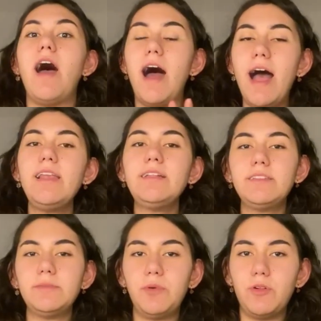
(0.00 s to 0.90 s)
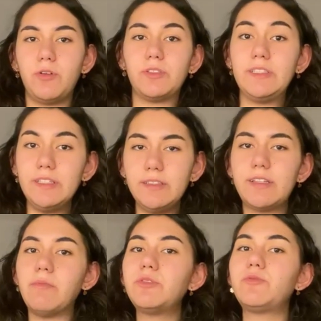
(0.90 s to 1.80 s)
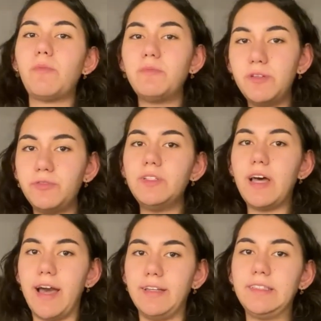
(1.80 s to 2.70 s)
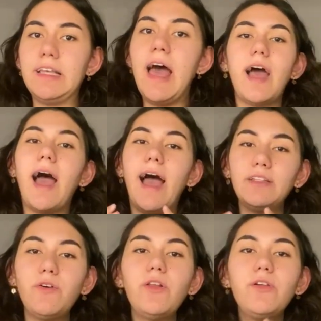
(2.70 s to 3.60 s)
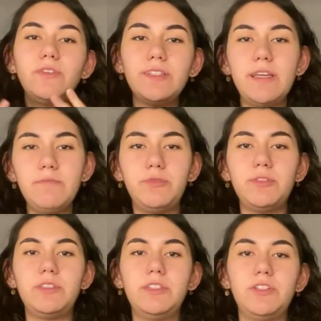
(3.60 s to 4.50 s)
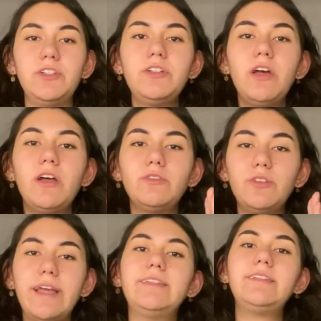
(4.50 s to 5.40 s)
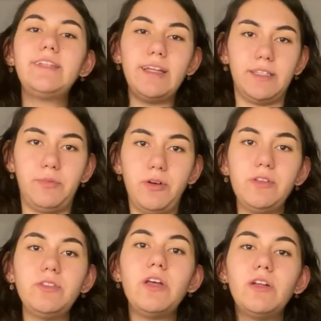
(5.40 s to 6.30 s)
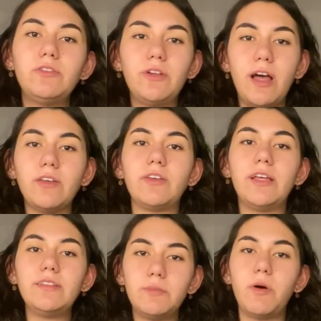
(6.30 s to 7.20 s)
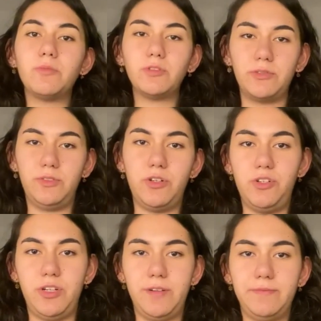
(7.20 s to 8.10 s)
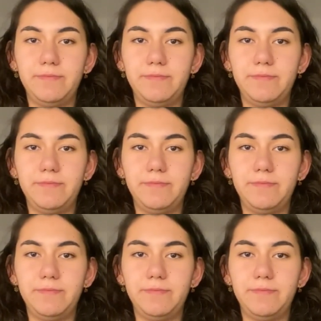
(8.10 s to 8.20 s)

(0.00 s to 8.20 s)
I let the ball go 6 times from different heights and followed the same procedure to get the data points to calculate the moment of inertia.